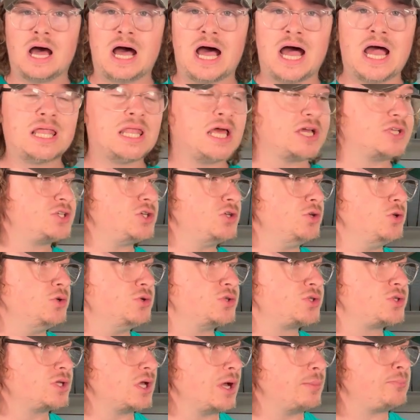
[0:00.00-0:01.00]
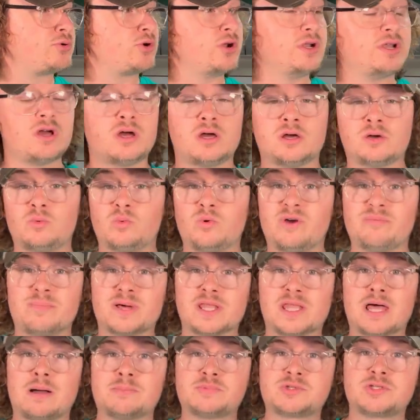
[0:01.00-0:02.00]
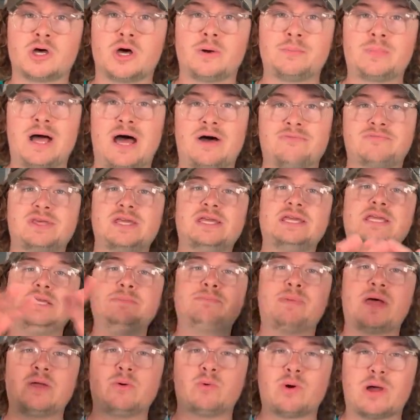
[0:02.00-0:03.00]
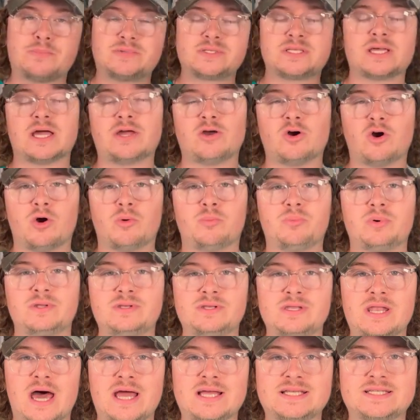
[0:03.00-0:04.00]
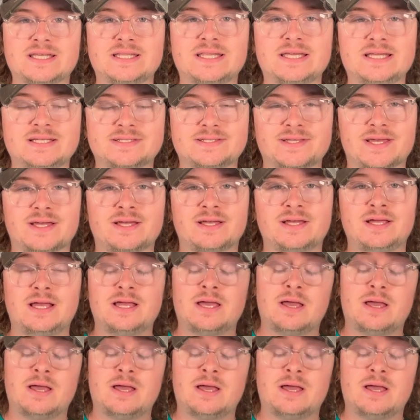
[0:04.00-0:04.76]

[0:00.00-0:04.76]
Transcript: I like to use a printer with my laptop, have the eBay website up, nice and easy.